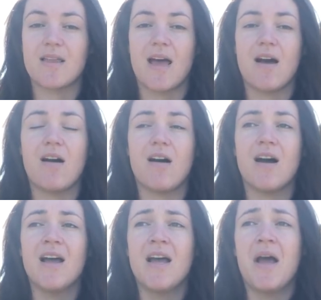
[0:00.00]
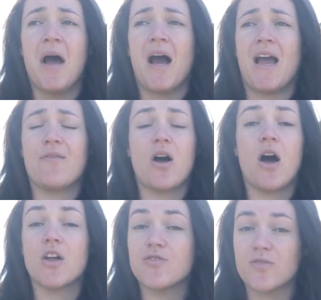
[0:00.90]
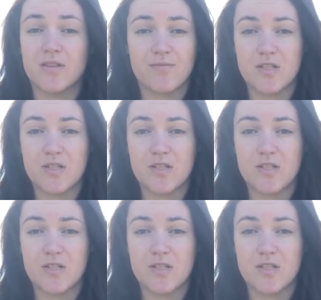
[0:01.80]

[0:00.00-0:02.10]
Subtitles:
I have hundreds of